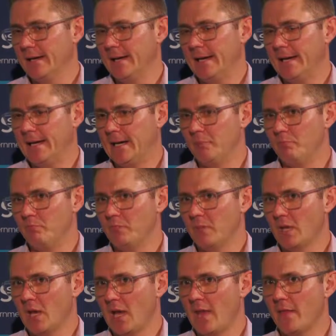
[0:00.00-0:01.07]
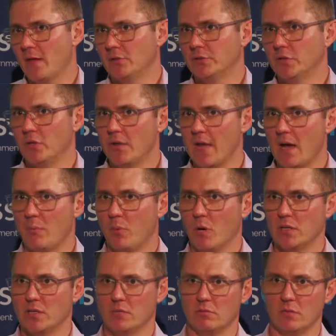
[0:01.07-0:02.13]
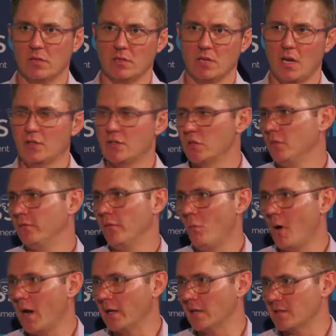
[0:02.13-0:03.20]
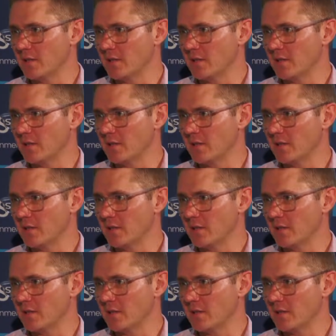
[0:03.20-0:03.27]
And they'll do that by doing, 2 for 1.